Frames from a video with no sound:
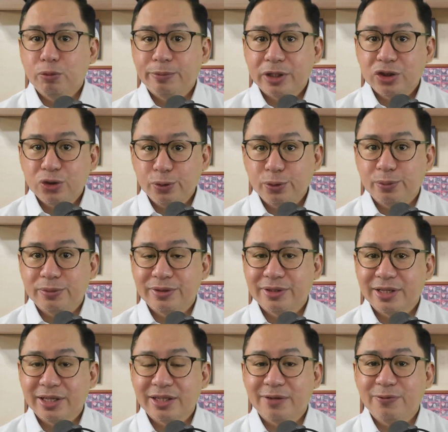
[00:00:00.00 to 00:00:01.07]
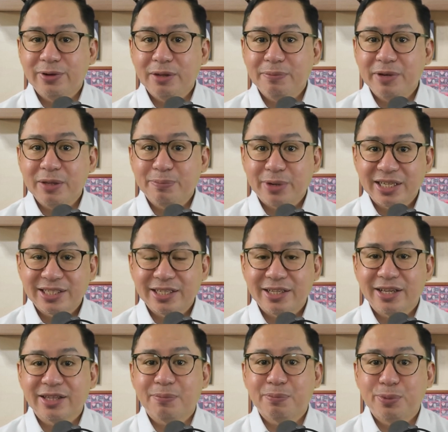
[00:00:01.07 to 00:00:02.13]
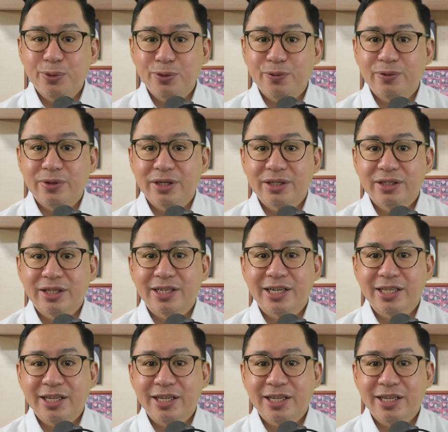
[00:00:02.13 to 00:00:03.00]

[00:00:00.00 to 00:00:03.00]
to presume that the Philippine president approved the